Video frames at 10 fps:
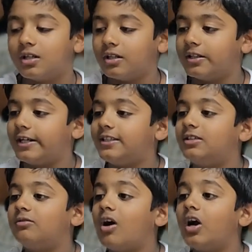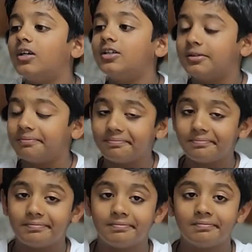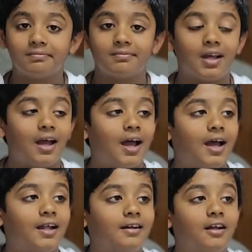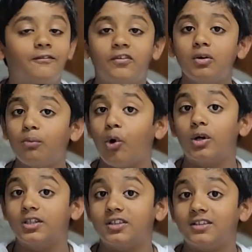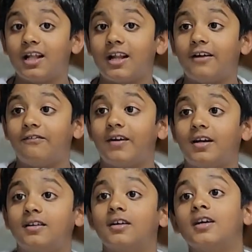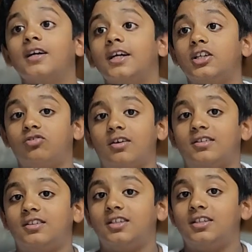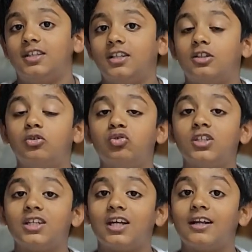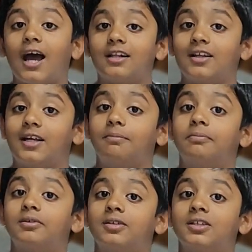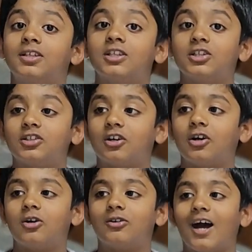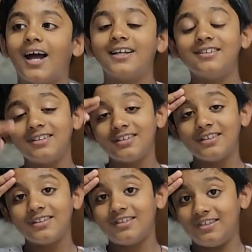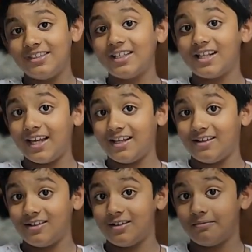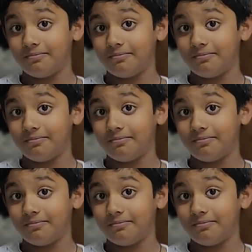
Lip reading: Lycanroc, and a few more that I find interesting, including Annihilate. So guys, see you later.